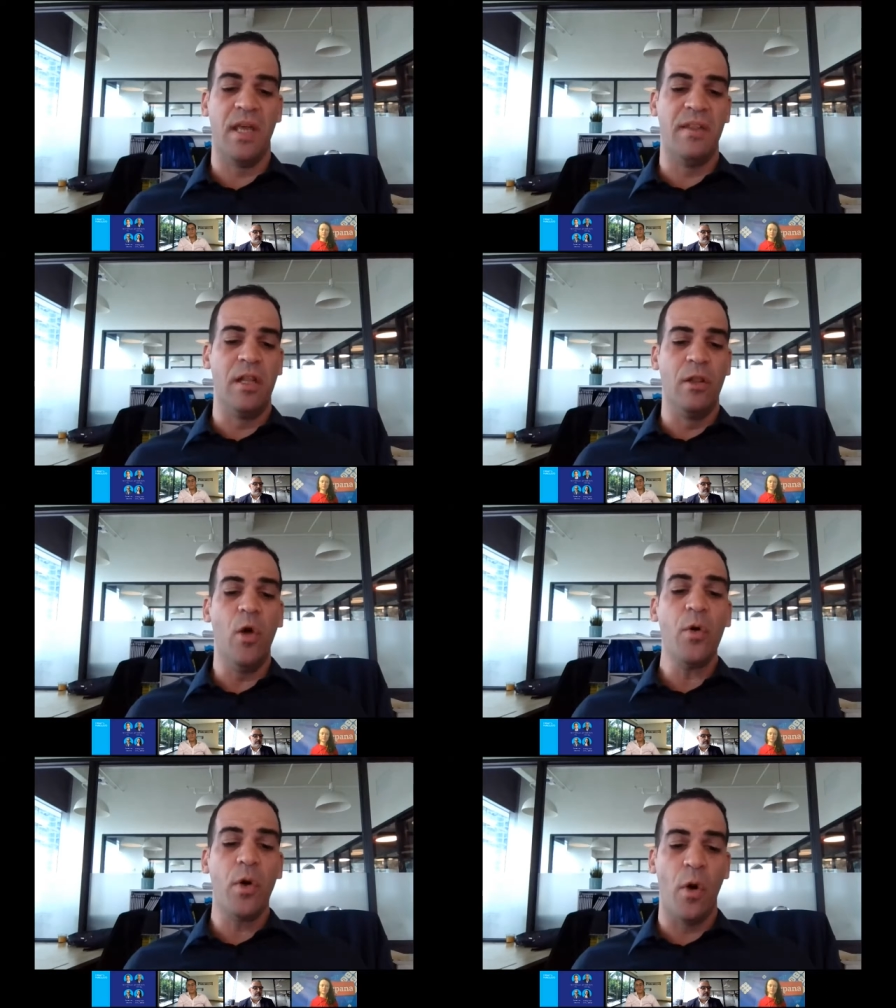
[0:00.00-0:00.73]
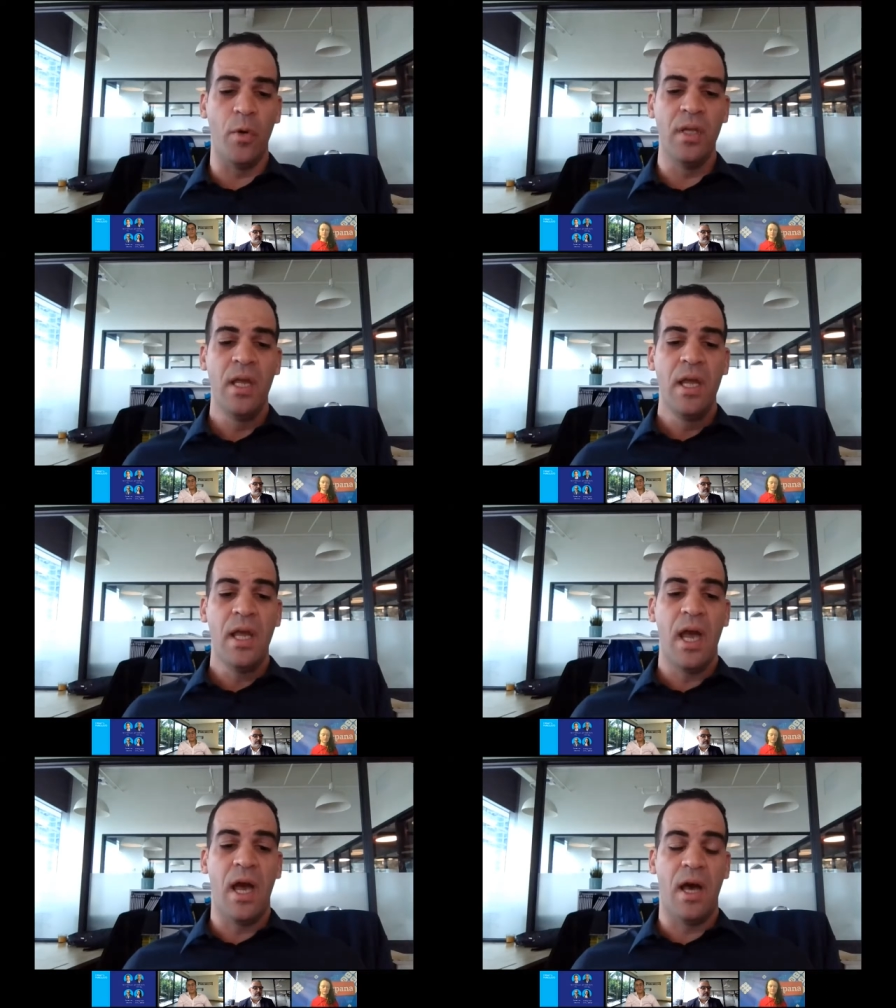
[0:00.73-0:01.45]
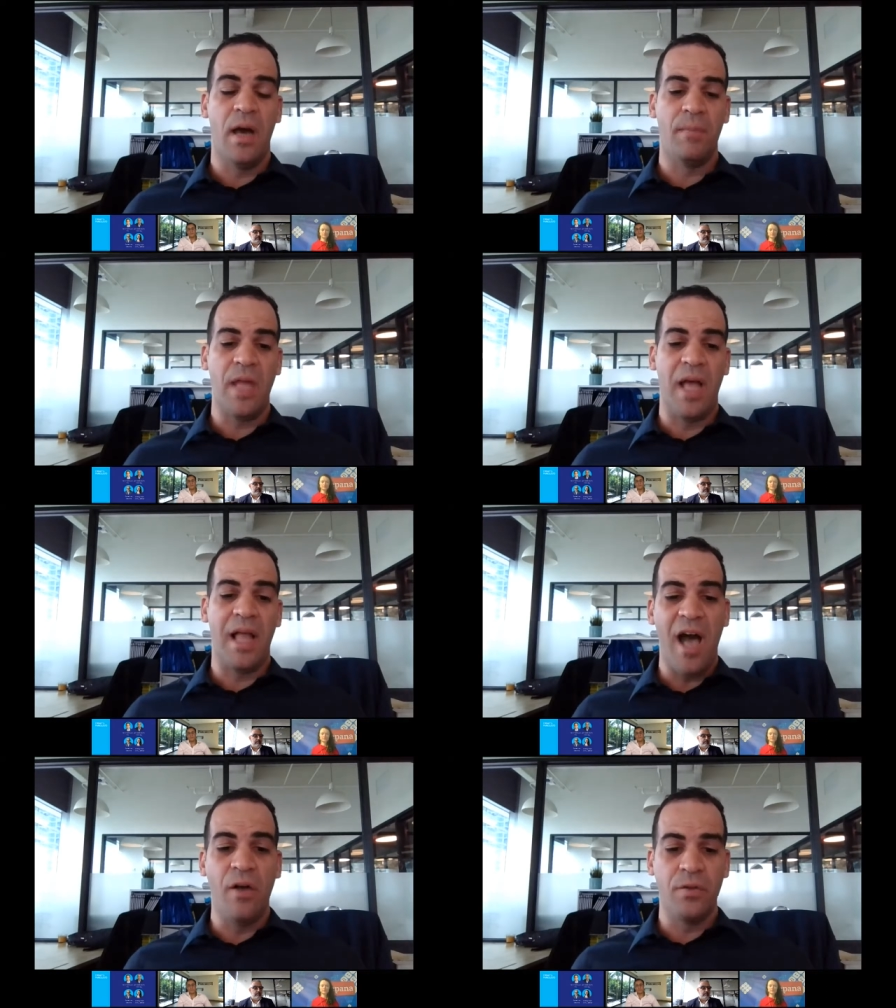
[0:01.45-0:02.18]
And a low code
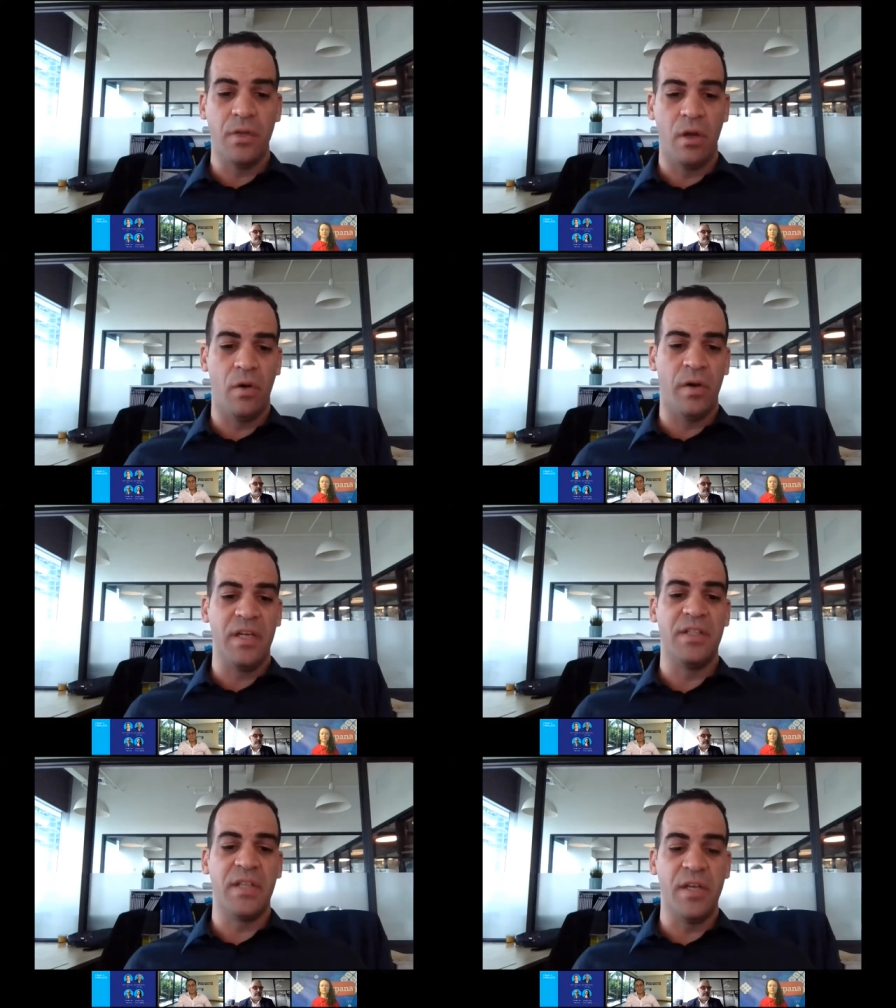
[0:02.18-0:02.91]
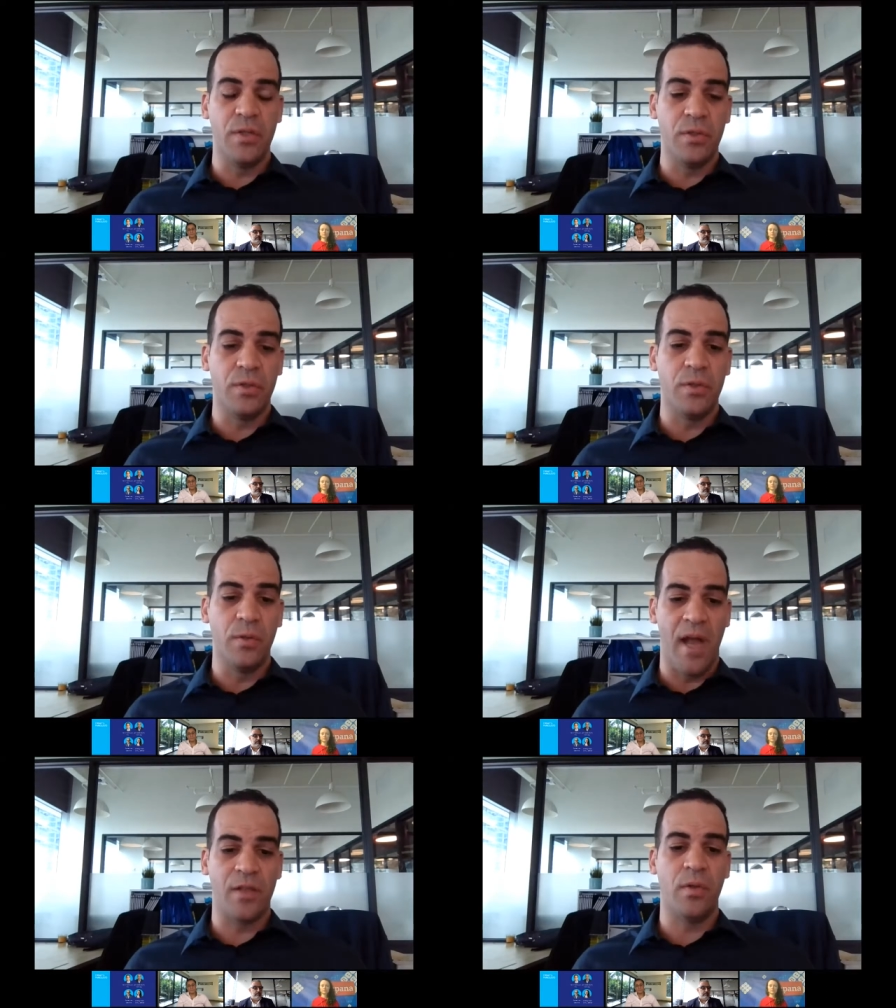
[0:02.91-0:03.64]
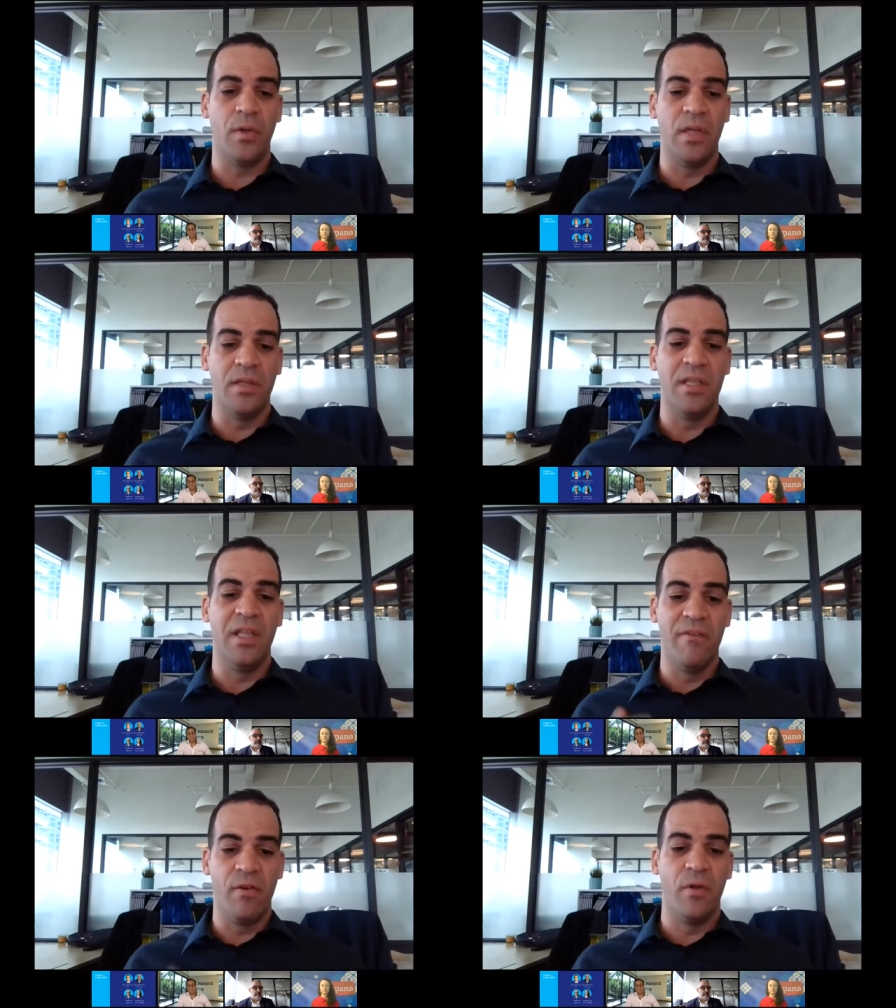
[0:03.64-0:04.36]
allows organizations to actually
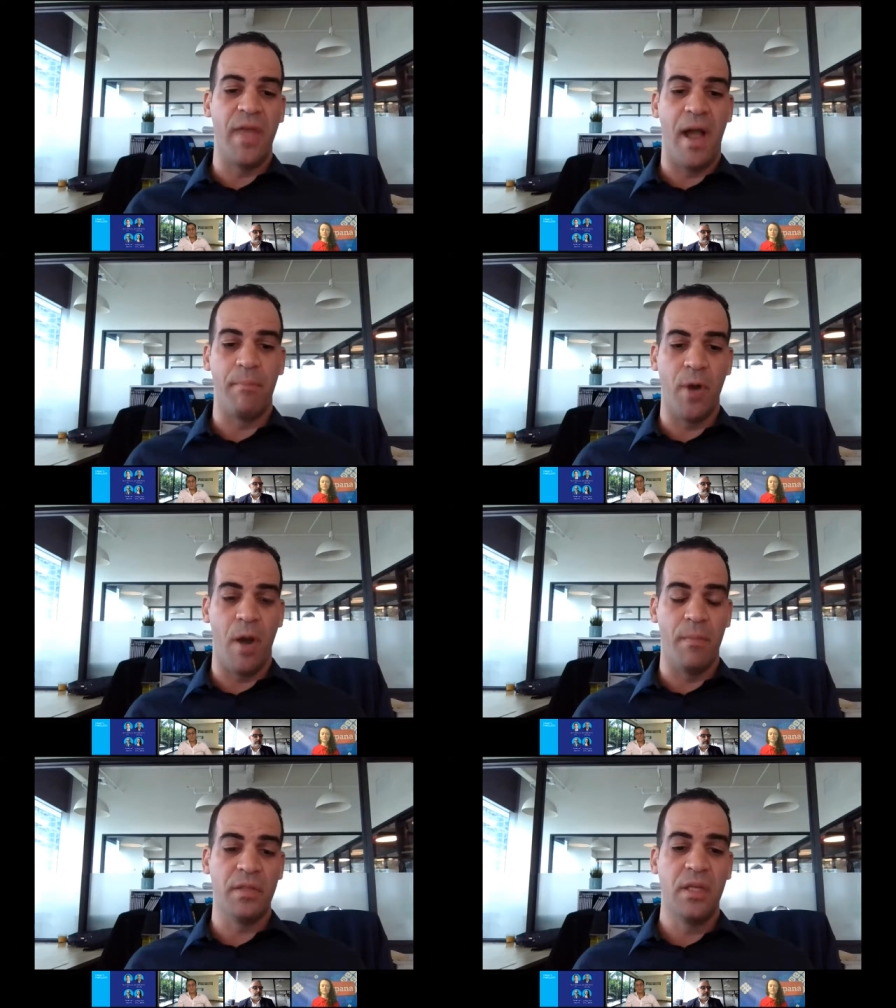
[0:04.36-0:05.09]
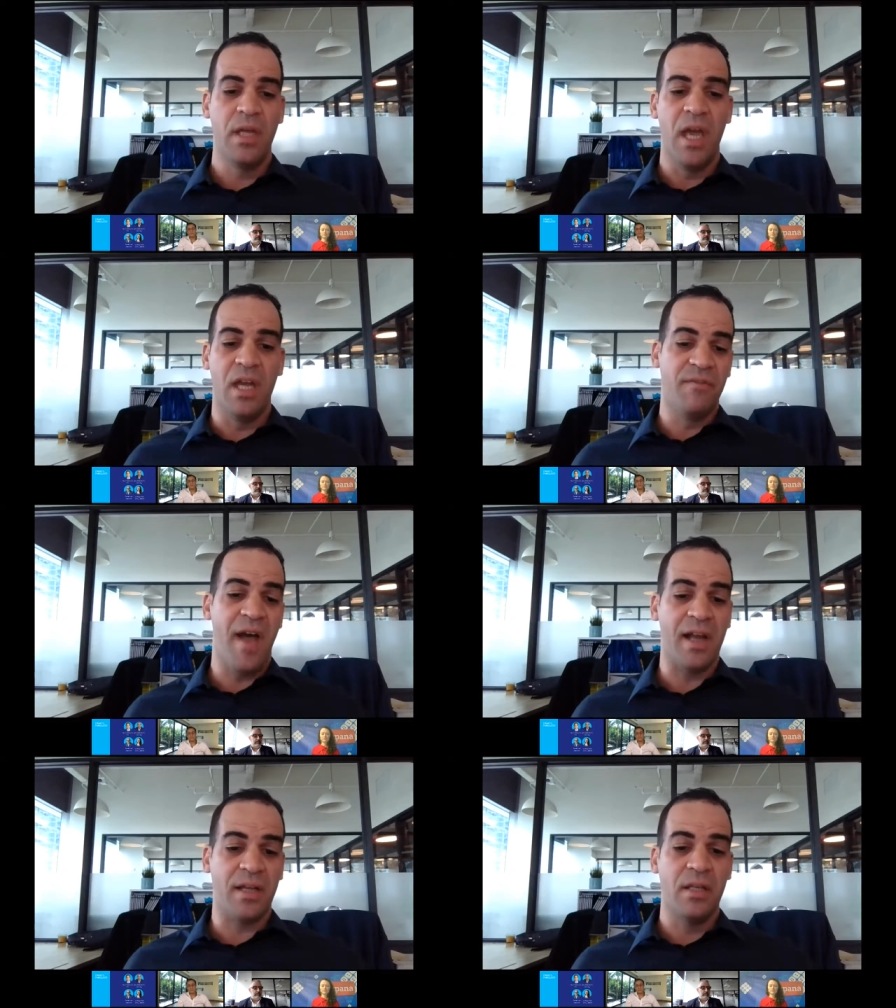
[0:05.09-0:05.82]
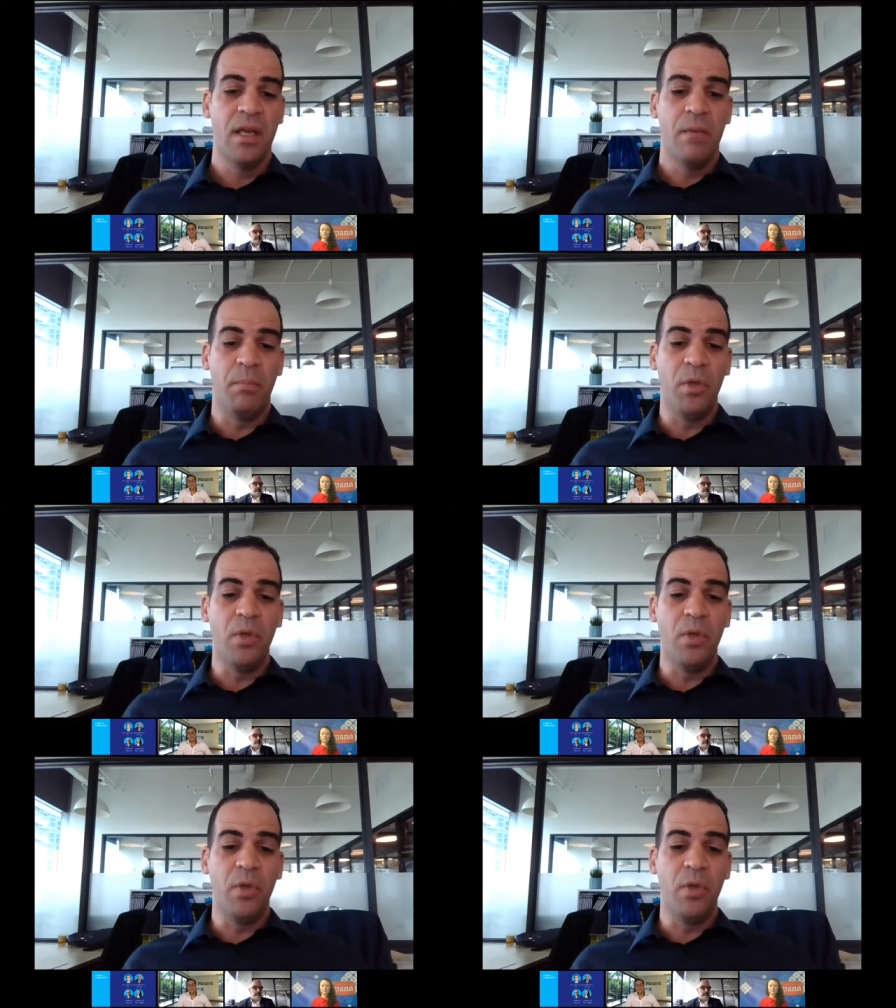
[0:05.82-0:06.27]
deliver on that promise. In fact,